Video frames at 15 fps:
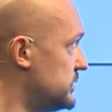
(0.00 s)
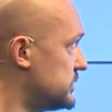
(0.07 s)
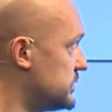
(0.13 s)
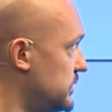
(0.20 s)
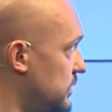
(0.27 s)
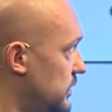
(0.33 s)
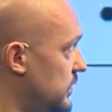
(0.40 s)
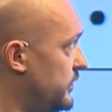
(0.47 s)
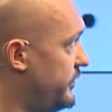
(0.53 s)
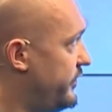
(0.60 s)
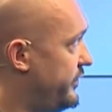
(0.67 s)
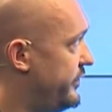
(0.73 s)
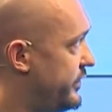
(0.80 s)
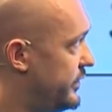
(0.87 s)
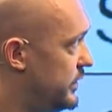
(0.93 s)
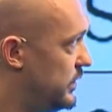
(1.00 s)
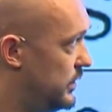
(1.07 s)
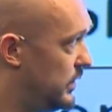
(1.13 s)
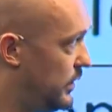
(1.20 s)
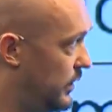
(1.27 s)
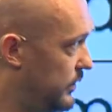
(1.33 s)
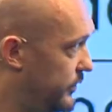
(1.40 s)
So
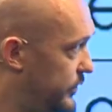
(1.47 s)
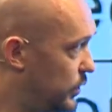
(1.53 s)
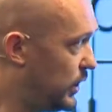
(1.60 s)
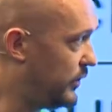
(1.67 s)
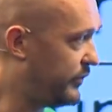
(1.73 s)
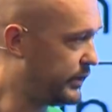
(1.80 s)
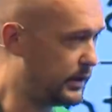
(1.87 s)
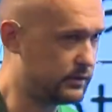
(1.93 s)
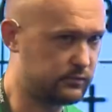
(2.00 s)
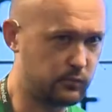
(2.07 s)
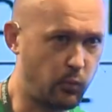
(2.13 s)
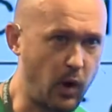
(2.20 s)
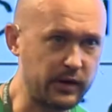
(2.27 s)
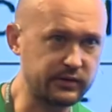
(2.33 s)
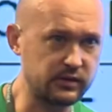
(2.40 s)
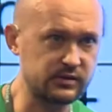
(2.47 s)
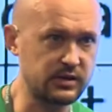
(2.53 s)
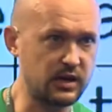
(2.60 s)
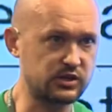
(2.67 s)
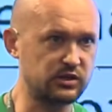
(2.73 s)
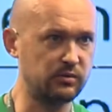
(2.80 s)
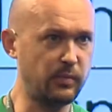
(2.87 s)
if you have one
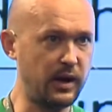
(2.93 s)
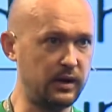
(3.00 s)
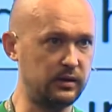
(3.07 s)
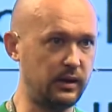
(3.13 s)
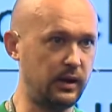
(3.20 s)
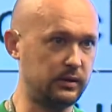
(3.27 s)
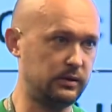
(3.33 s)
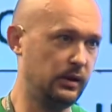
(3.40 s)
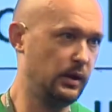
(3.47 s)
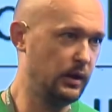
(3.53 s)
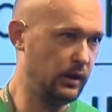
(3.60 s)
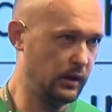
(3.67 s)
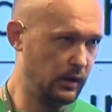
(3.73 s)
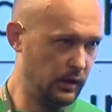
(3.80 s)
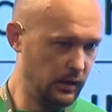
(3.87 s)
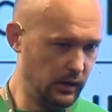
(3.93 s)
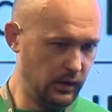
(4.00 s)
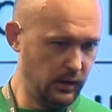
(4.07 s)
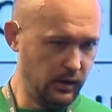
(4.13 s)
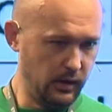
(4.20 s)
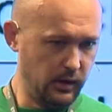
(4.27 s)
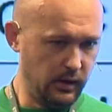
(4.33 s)
transaction mainnet
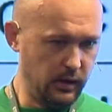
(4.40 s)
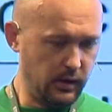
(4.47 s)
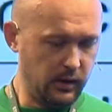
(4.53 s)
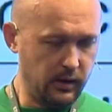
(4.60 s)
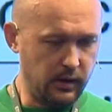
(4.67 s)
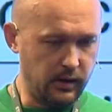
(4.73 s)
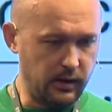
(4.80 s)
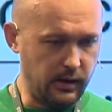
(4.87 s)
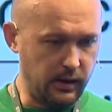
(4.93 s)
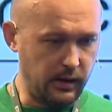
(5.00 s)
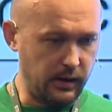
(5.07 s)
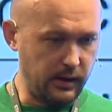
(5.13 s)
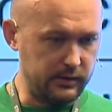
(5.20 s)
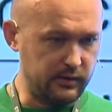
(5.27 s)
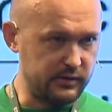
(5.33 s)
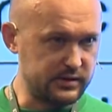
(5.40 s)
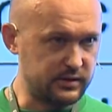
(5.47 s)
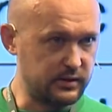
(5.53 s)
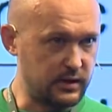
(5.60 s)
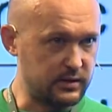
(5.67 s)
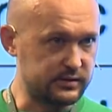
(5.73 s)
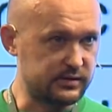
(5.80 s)
and everything
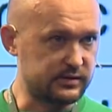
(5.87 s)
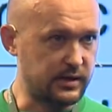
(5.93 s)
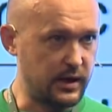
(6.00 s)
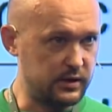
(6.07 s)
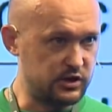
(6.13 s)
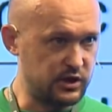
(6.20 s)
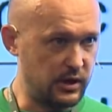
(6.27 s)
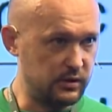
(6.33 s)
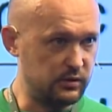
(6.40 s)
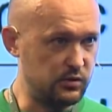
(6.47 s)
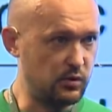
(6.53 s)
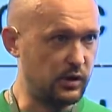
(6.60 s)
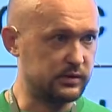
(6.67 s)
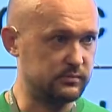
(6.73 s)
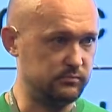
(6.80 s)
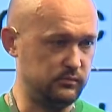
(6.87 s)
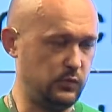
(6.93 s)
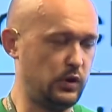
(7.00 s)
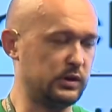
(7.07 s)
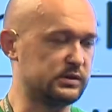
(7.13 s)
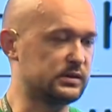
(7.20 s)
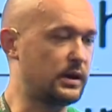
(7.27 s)
else in sidechain, you
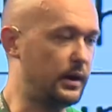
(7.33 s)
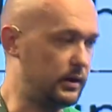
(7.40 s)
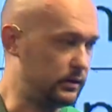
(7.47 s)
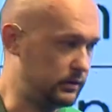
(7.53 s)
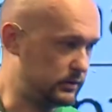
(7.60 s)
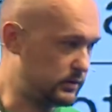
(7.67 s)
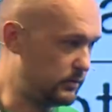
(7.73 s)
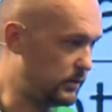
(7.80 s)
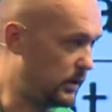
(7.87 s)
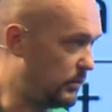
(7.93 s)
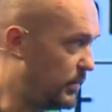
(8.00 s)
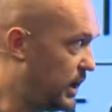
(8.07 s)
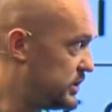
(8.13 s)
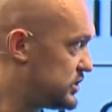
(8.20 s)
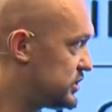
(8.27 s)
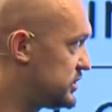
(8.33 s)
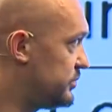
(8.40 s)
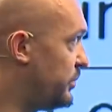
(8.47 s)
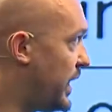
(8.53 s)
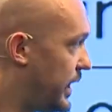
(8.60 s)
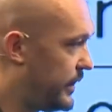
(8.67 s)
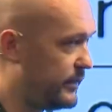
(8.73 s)
can scale it much
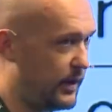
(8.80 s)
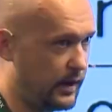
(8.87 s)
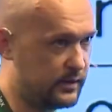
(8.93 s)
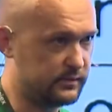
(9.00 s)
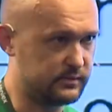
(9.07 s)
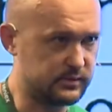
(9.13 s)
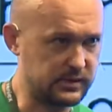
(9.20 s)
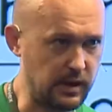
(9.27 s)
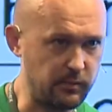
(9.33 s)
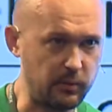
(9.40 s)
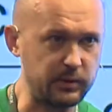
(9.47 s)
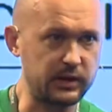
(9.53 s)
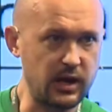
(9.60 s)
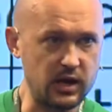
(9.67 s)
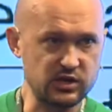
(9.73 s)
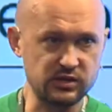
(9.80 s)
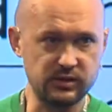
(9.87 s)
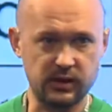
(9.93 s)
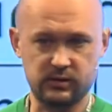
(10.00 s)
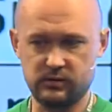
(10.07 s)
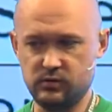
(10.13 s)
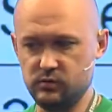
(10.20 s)
better than some application
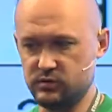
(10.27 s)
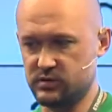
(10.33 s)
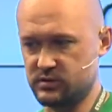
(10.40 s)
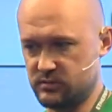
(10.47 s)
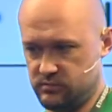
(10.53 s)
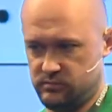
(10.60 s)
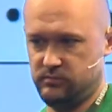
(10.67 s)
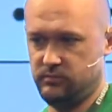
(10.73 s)
that uses